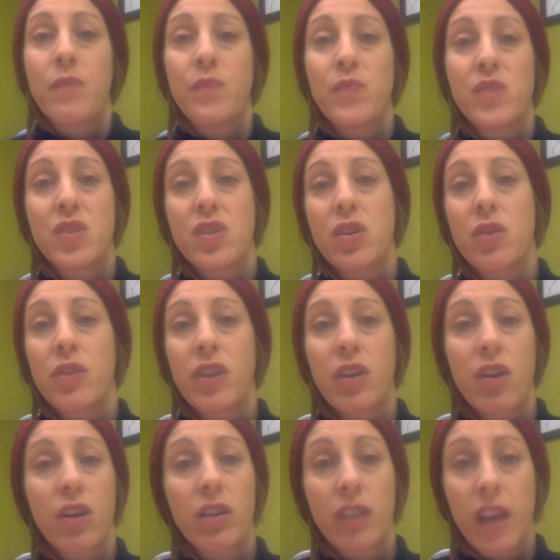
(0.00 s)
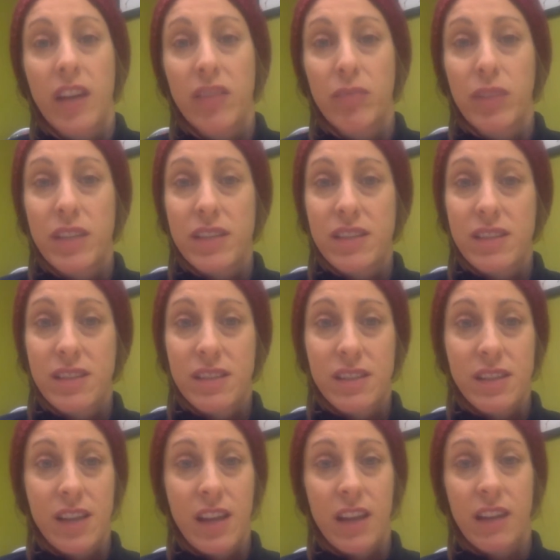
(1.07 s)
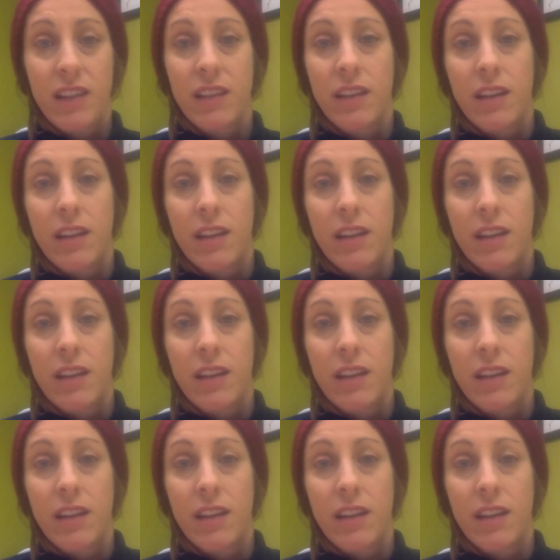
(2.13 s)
So there are a lot of places to take